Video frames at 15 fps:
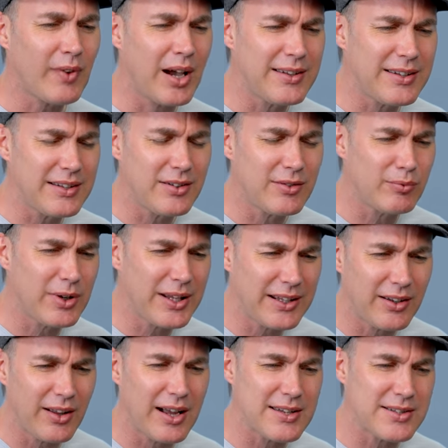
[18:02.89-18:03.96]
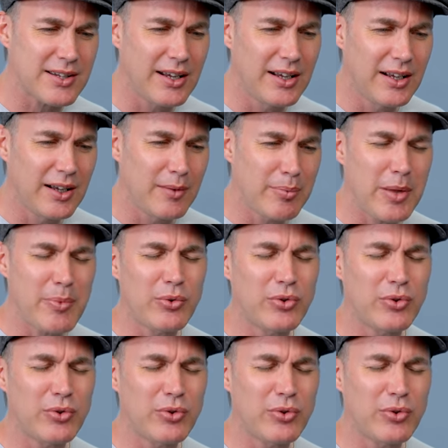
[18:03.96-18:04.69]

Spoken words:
I didn't realize people